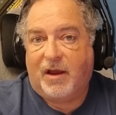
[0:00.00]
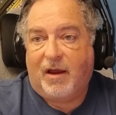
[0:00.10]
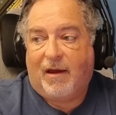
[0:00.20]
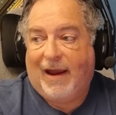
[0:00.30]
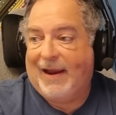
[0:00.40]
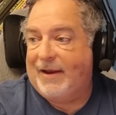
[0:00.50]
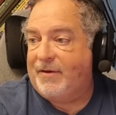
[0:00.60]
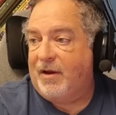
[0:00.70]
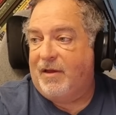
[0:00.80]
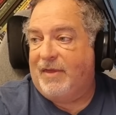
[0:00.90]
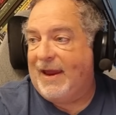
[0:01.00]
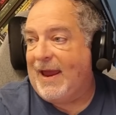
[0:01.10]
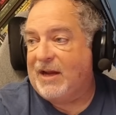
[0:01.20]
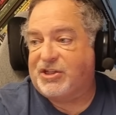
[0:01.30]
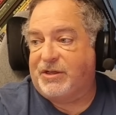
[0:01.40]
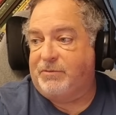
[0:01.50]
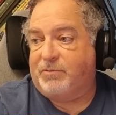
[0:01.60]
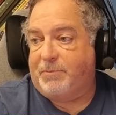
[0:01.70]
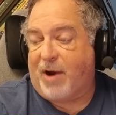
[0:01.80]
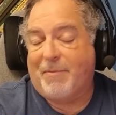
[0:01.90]
and they actually
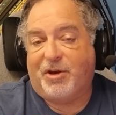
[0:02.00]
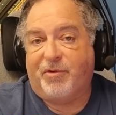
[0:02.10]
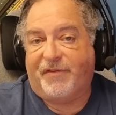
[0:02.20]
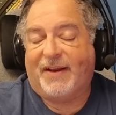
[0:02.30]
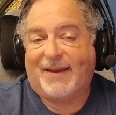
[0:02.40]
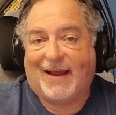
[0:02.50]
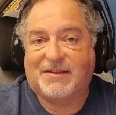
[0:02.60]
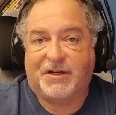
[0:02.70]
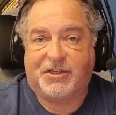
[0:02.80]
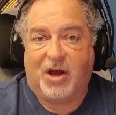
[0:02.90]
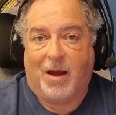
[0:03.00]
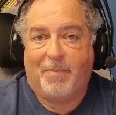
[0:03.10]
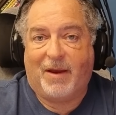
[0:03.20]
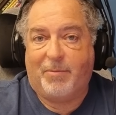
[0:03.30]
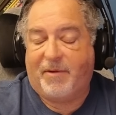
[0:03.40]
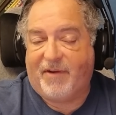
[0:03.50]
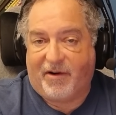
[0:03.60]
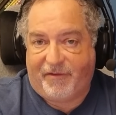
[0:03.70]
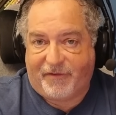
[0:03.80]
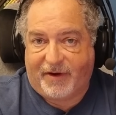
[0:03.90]
would probably do a fantastic job, and it'd be
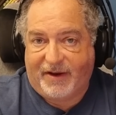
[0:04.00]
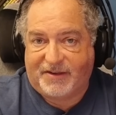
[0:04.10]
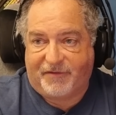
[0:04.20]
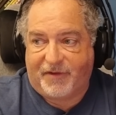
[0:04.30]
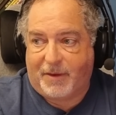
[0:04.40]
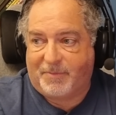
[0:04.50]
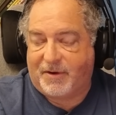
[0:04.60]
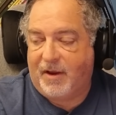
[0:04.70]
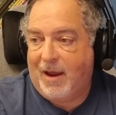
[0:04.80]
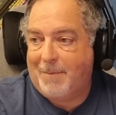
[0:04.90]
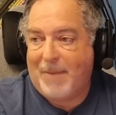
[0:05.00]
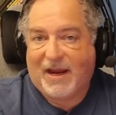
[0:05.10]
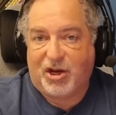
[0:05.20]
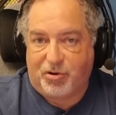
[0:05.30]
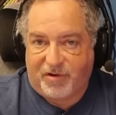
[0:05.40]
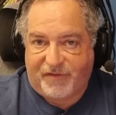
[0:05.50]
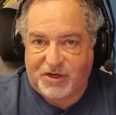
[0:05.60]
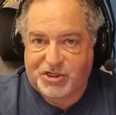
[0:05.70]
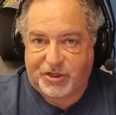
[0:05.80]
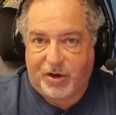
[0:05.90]
very easy for them to make a new
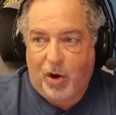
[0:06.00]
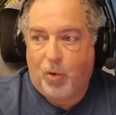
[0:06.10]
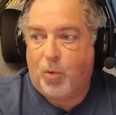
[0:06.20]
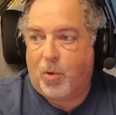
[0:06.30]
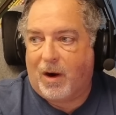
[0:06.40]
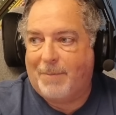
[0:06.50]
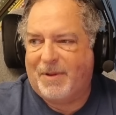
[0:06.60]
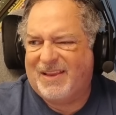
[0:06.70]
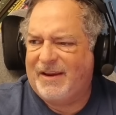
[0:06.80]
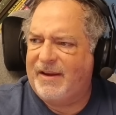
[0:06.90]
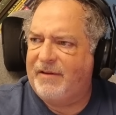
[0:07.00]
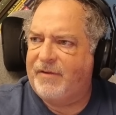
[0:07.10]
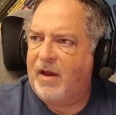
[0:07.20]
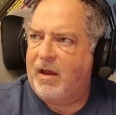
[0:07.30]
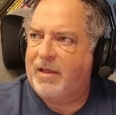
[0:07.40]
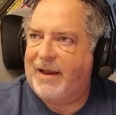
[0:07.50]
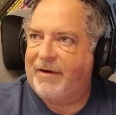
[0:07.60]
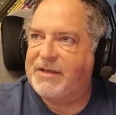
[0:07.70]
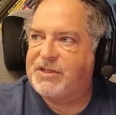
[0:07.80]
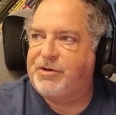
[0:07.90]
division. Or I believe
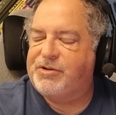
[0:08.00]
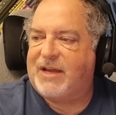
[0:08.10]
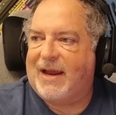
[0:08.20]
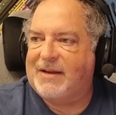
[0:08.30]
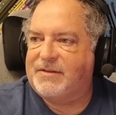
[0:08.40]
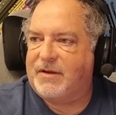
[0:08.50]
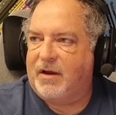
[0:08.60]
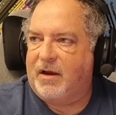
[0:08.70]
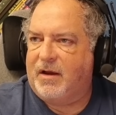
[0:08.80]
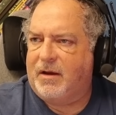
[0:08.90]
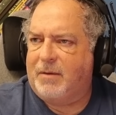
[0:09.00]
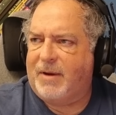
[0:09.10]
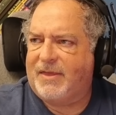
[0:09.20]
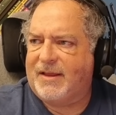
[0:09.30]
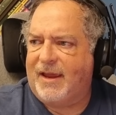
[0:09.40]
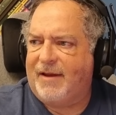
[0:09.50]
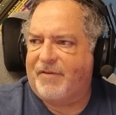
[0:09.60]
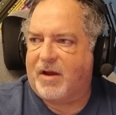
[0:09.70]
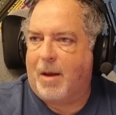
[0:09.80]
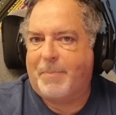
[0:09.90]
Larian Studios has, I think they have a
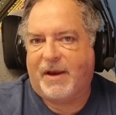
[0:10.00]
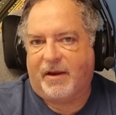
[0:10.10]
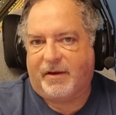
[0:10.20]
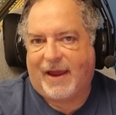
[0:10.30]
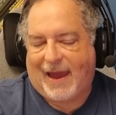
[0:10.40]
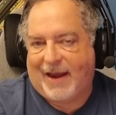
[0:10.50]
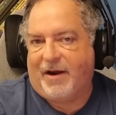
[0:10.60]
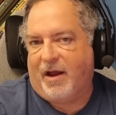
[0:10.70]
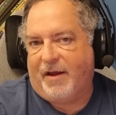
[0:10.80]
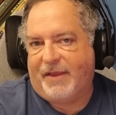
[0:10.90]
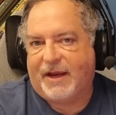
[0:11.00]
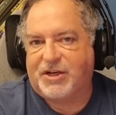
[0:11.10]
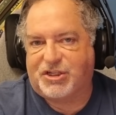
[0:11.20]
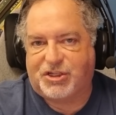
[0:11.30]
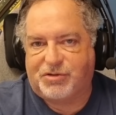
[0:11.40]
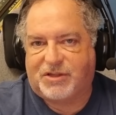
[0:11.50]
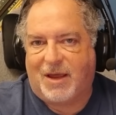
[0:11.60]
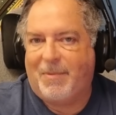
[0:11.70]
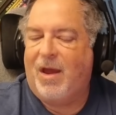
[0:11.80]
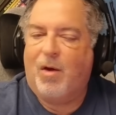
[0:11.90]
company in Canada, and they could just use
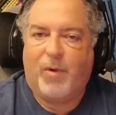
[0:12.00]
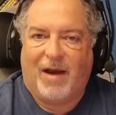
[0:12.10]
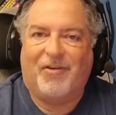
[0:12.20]
them. Whatever.